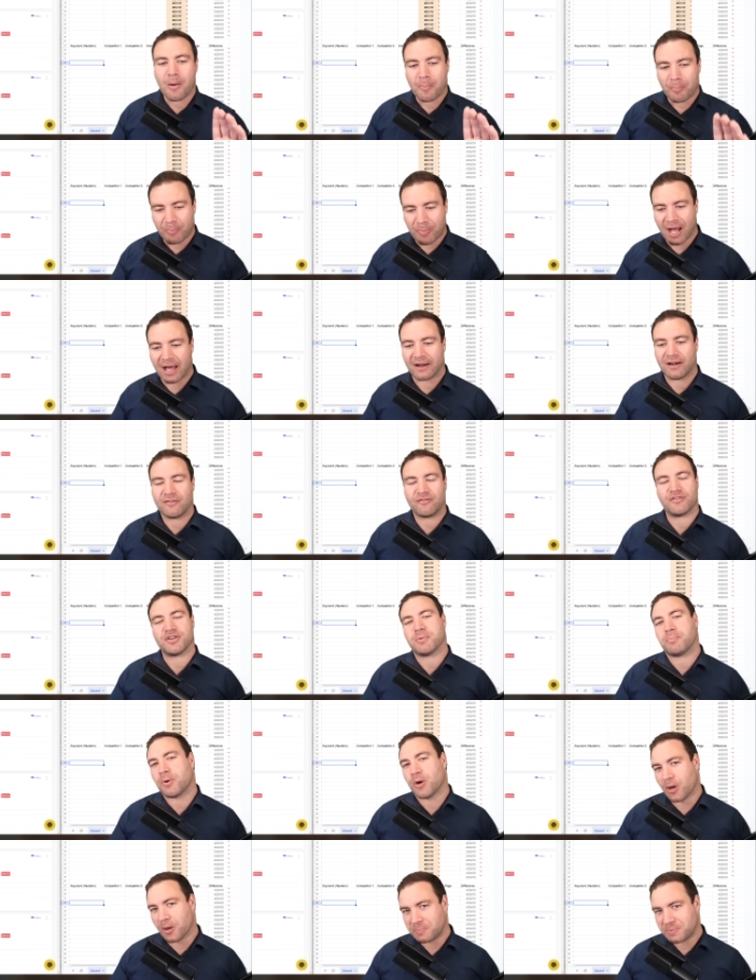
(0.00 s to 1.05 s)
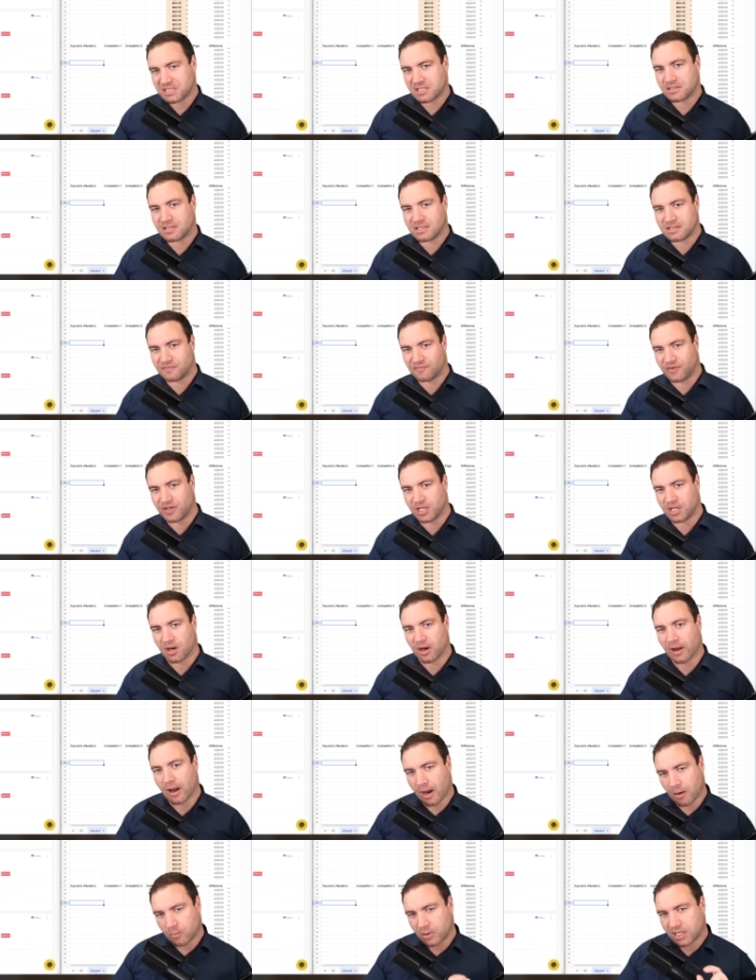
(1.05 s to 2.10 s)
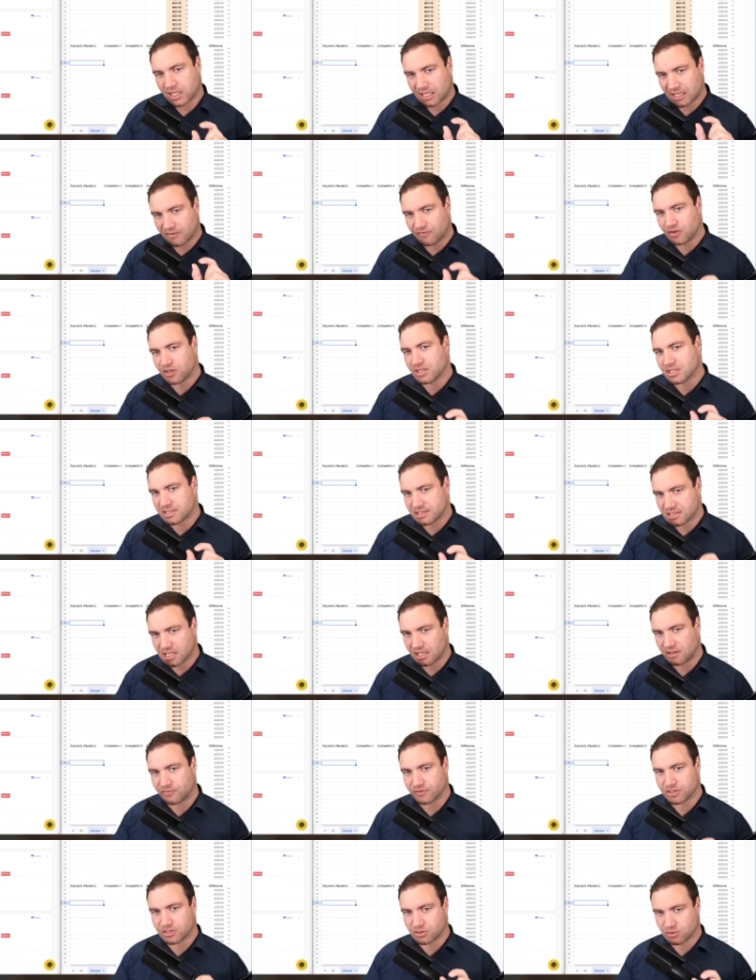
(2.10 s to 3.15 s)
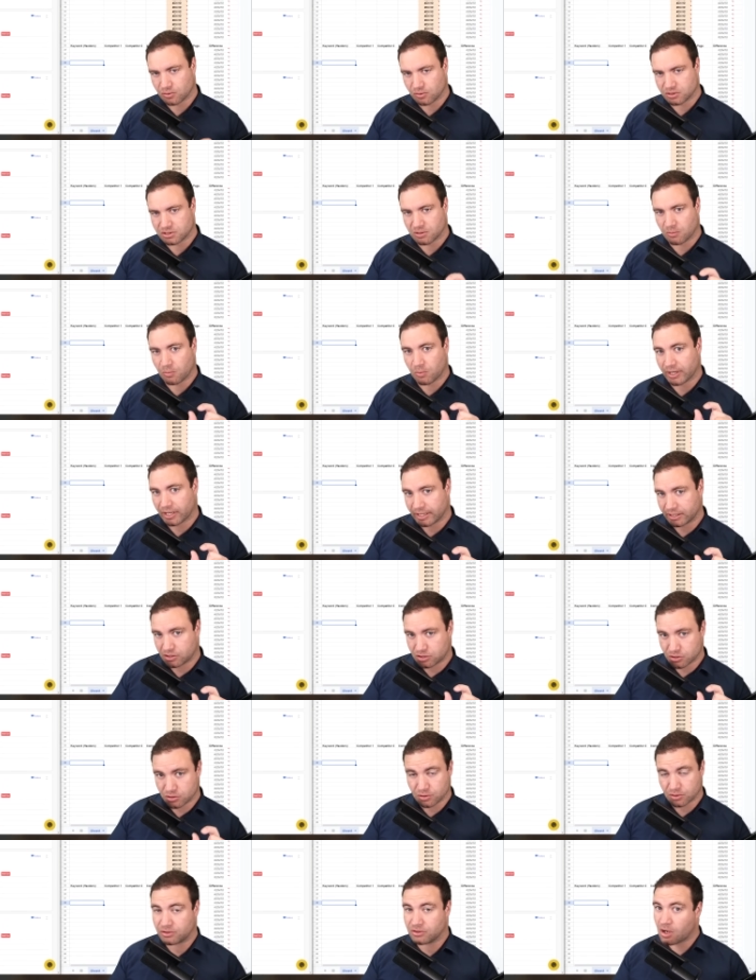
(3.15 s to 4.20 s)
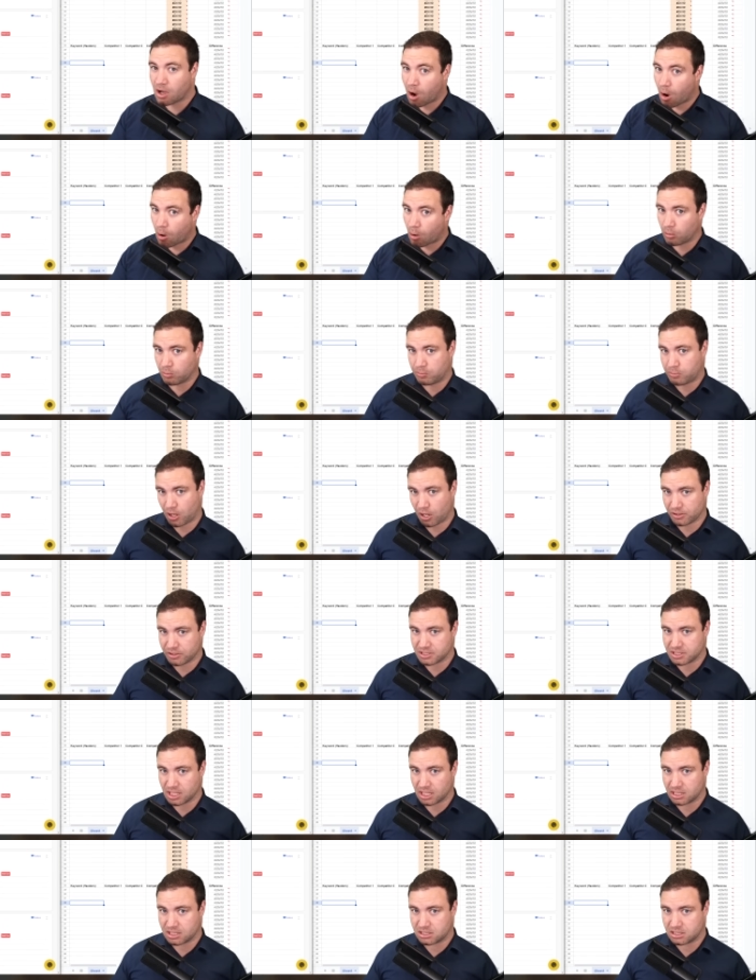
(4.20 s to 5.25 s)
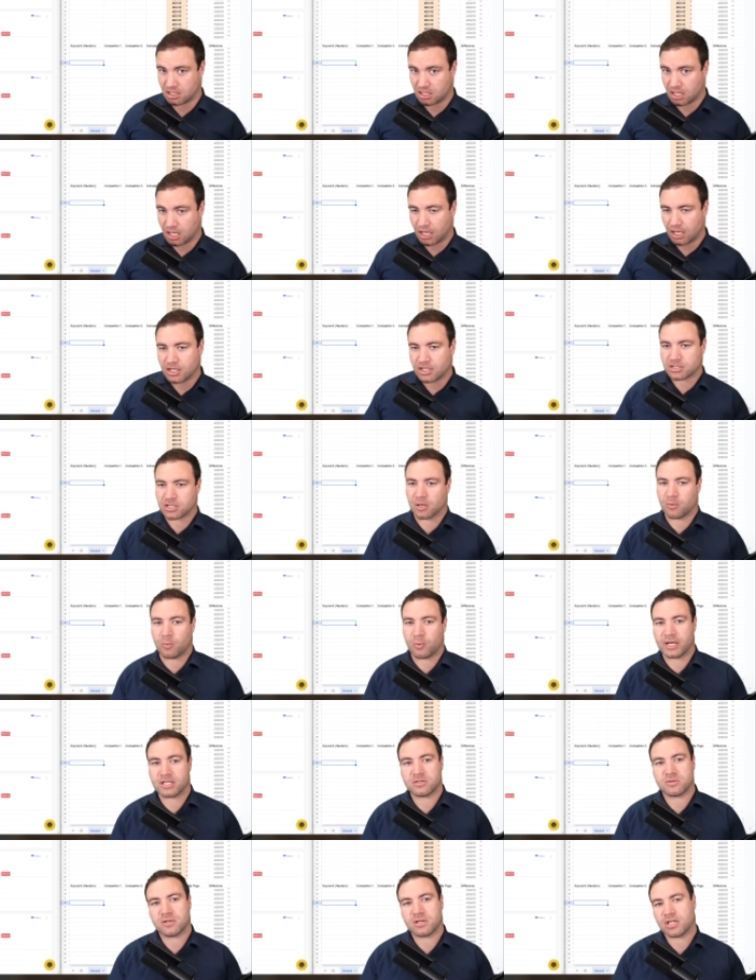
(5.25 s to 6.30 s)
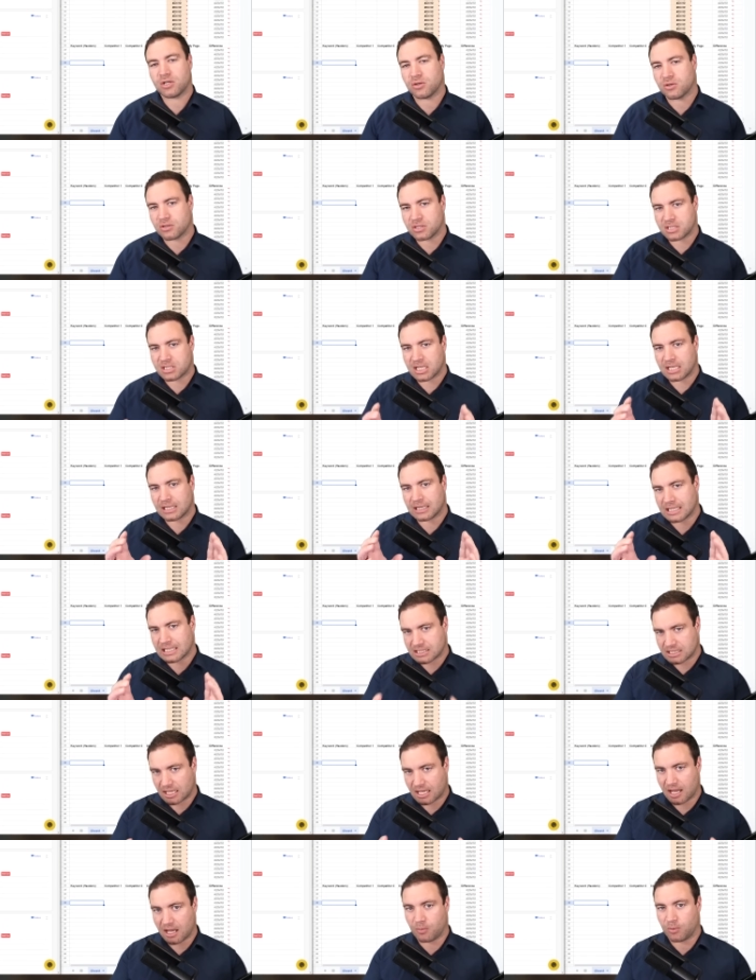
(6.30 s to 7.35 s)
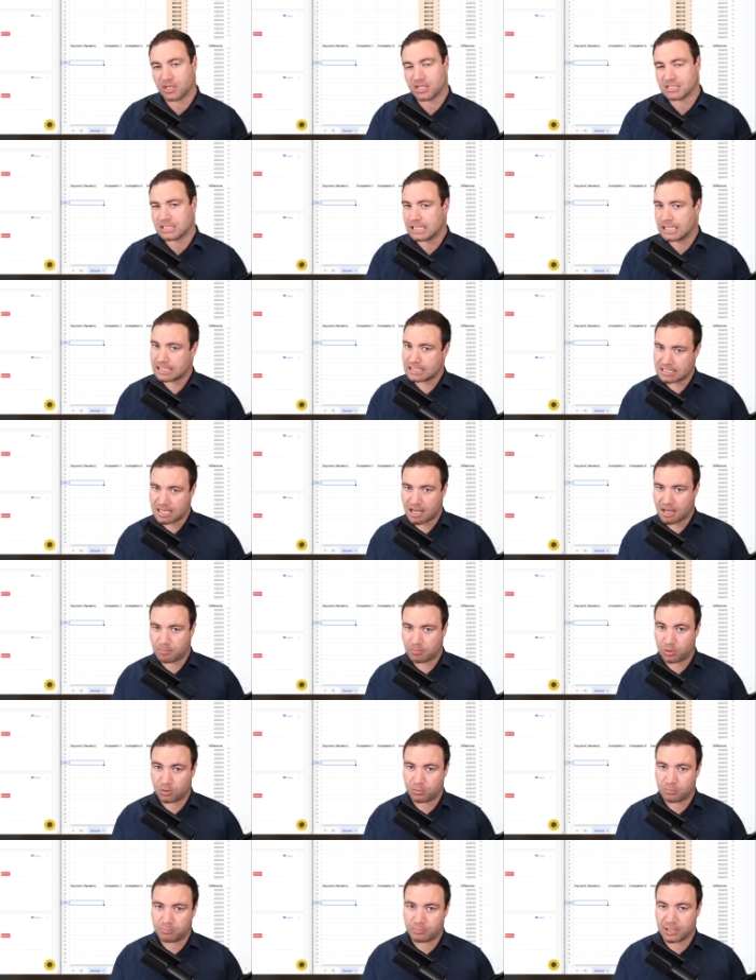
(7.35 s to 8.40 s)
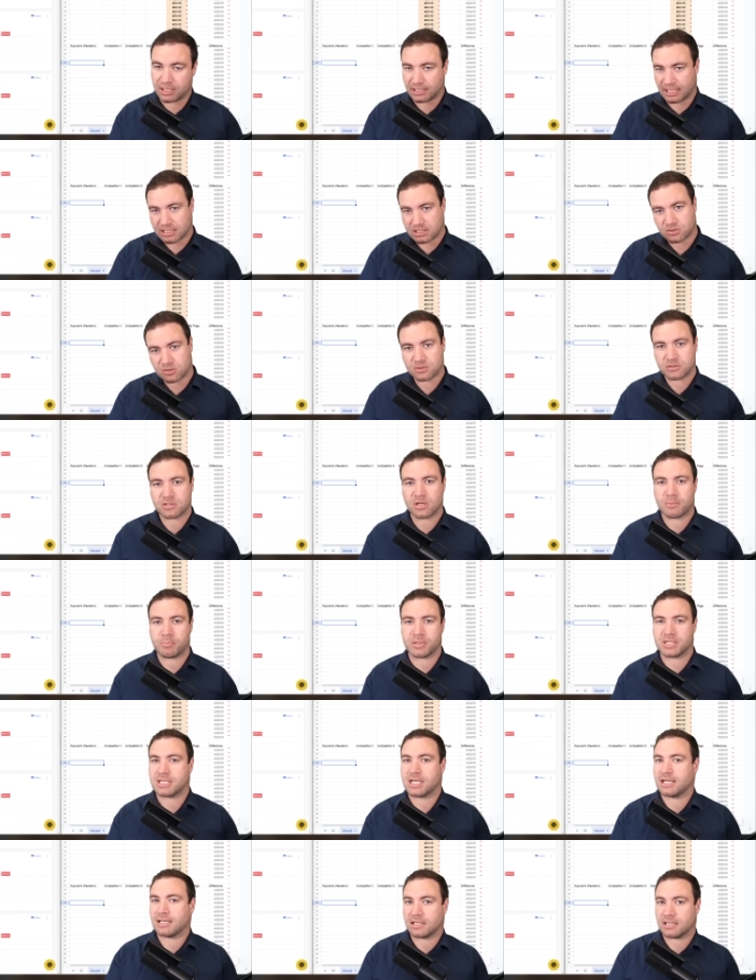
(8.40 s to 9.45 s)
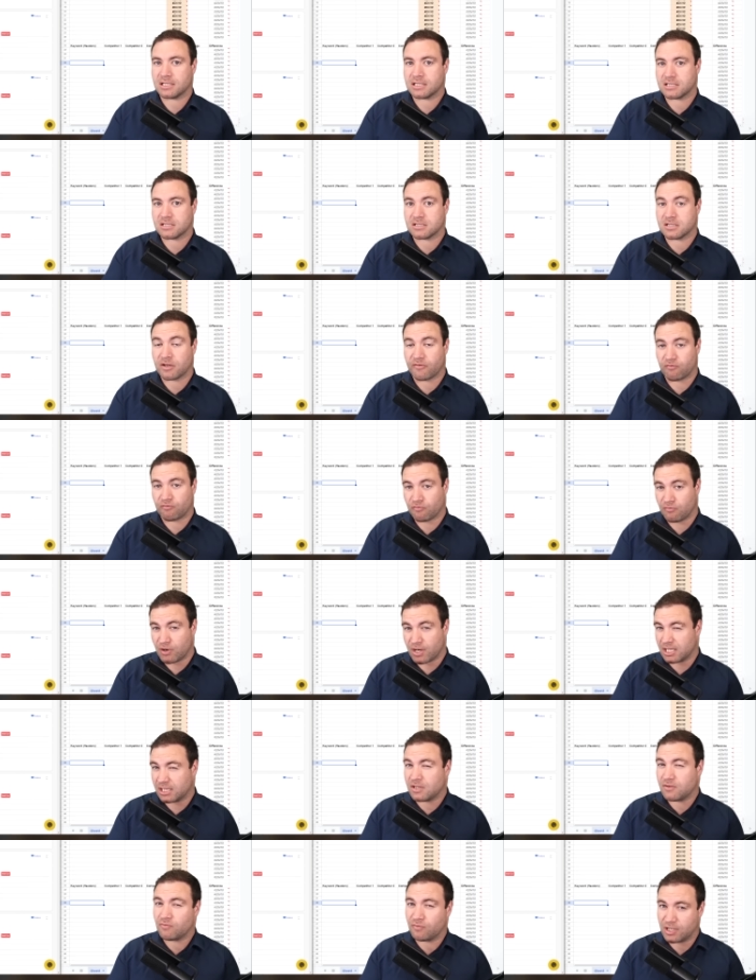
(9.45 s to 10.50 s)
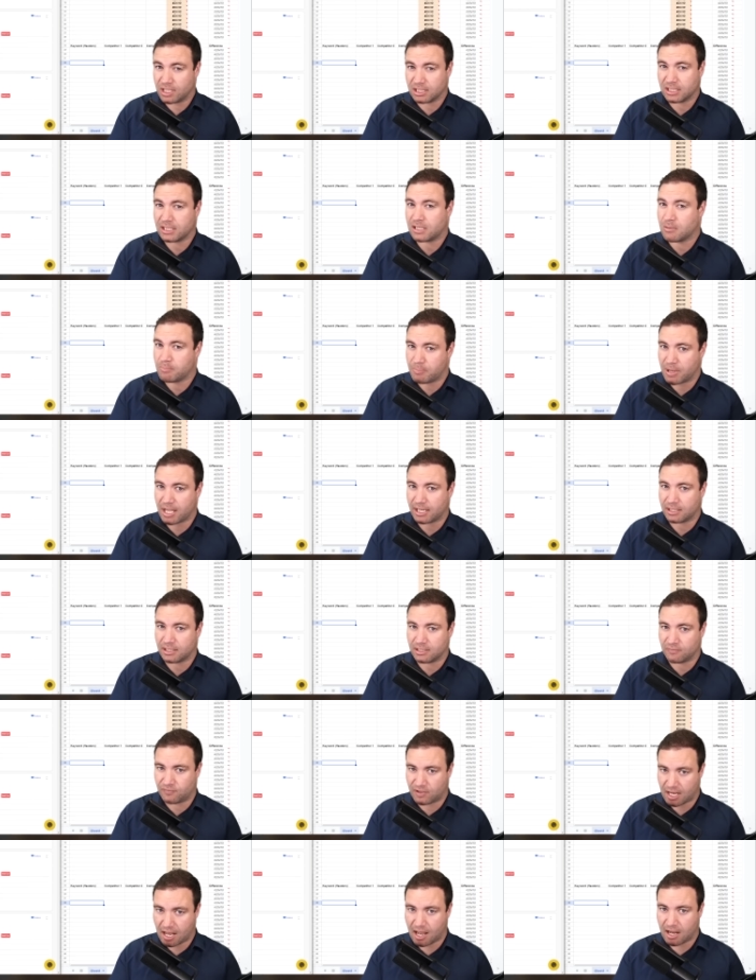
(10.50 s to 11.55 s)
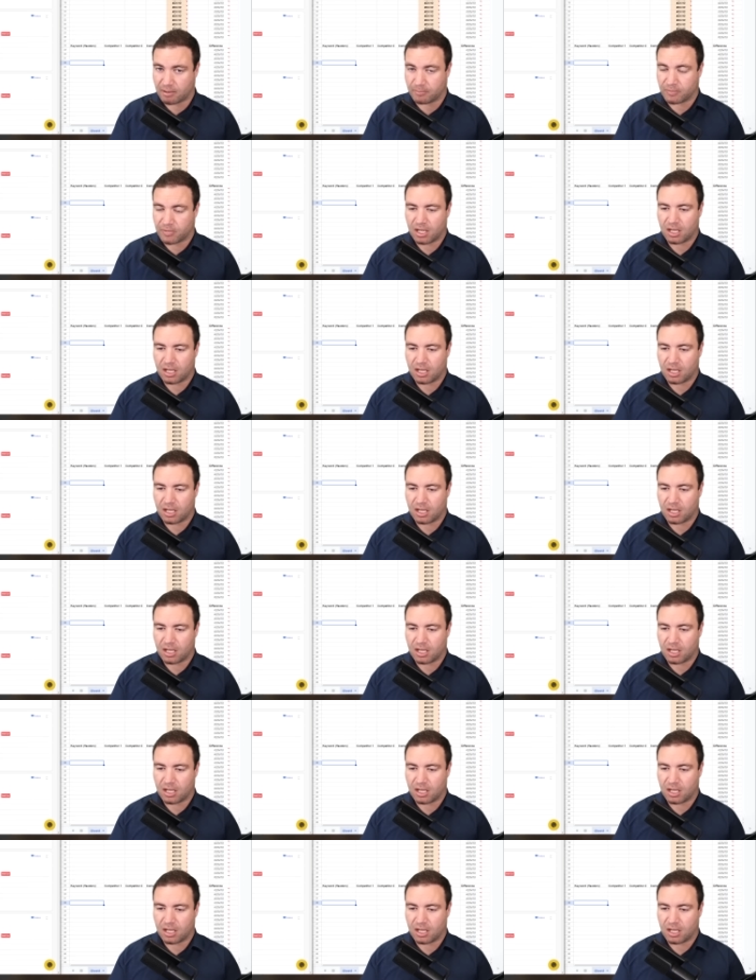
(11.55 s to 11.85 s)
But for the purpose of this video, I want to give you the secret sauce on what I do, the whole process. So we're sort of using this keyword as an example, but let's also pretend that this is a really, really competitive game.